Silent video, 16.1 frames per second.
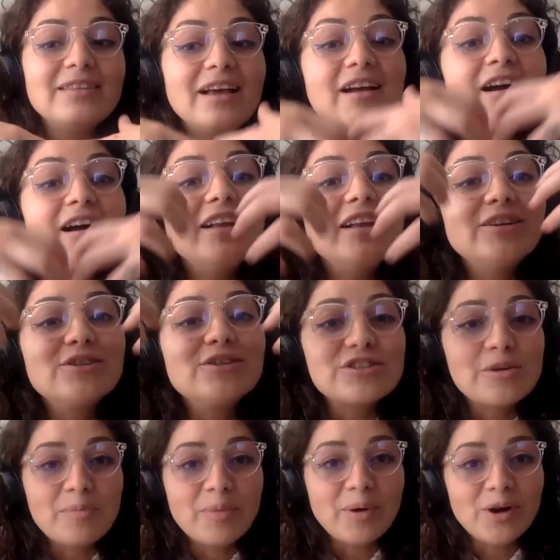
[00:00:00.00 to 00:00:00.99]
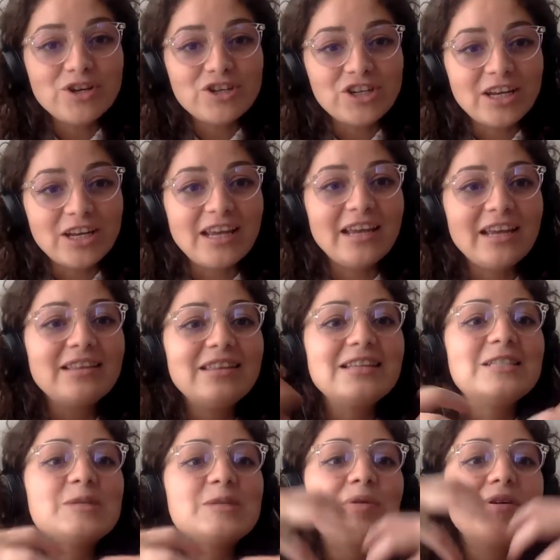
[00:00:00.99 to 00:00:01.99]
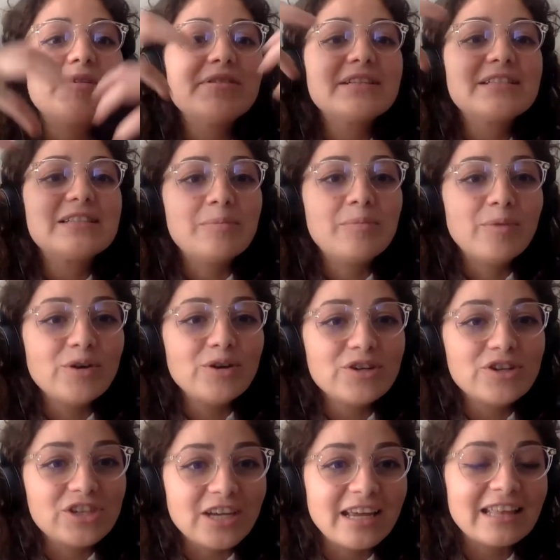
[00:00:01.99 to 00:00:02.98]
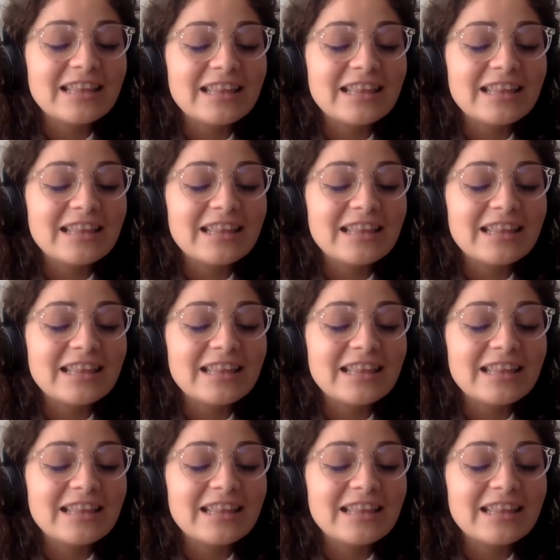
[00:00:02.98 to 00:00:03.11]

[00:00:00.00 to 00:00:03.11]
colors emerging, these spirits emerging